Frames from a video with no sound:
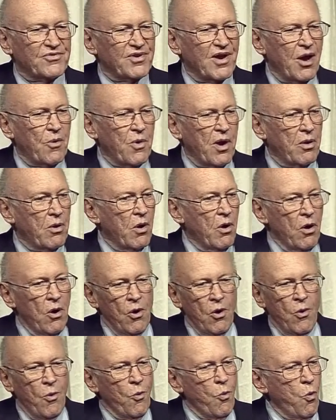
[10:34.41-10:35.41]
And I went,
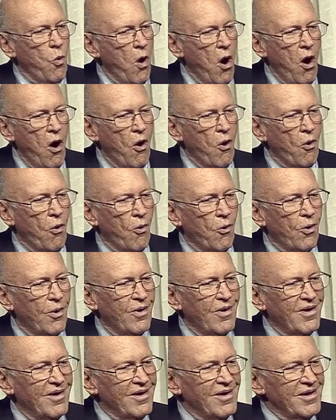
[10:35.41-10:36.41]
whoa,
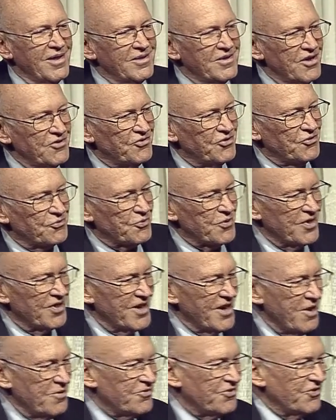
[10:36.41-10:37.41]
this is really
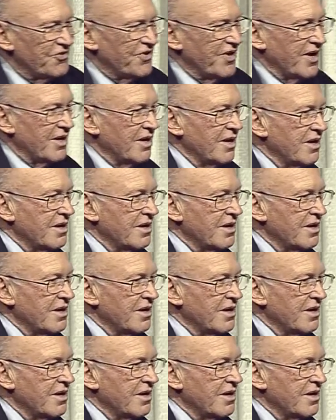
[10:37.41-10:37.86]
interesting.